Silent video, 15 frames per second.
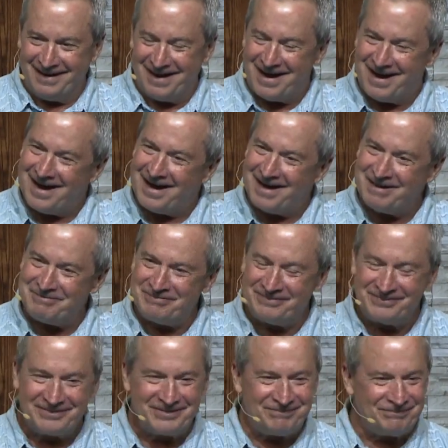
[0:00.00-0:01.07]
Um,
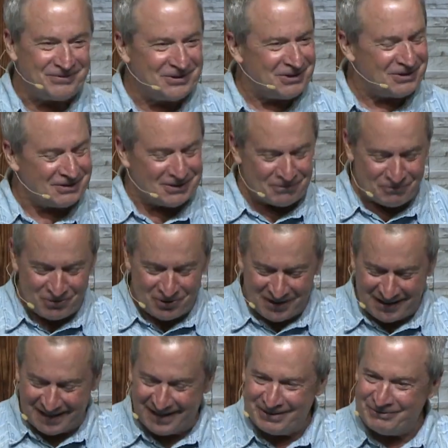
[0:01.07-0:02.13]
just some
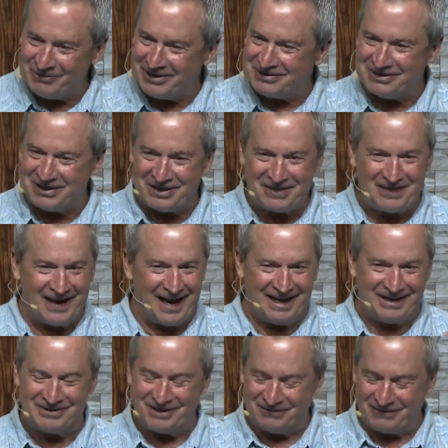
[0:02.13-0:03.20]
really interesting
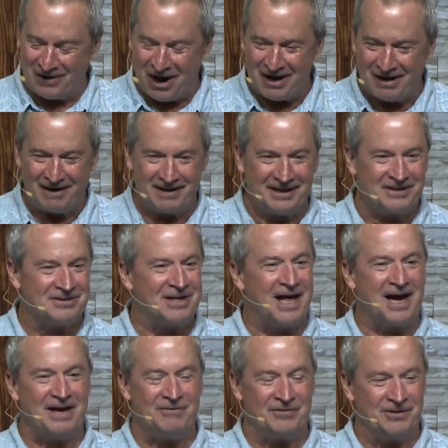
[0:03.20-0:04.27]
things that have gone on in his
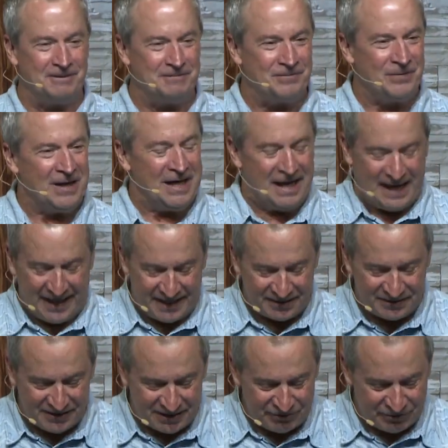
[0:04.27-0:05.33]
life, and and
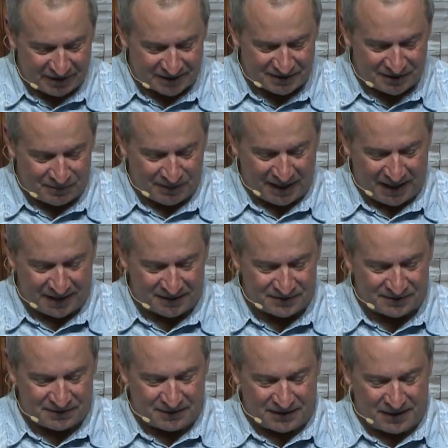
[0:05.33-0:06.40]
it's interesting
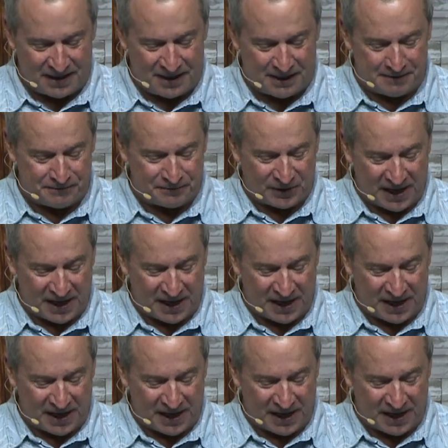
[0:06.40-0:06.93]
because um,